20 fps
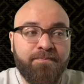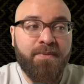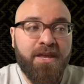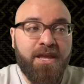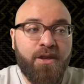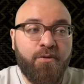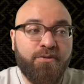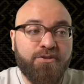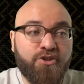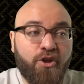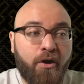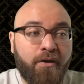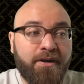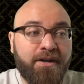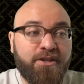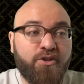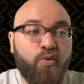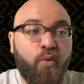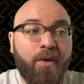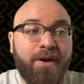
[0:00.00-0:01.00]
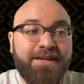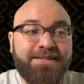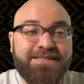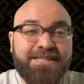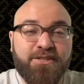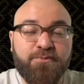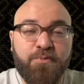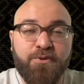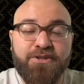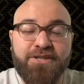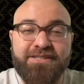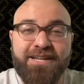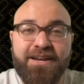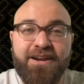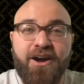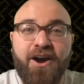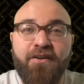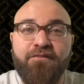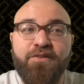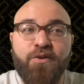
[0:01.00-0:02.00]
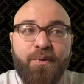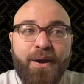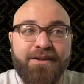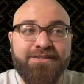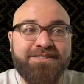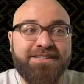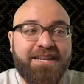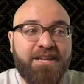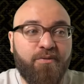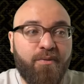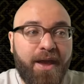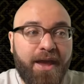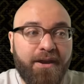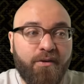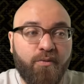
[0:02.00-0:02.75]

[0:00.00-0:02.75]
he was targeted 26% of the routes that he ran,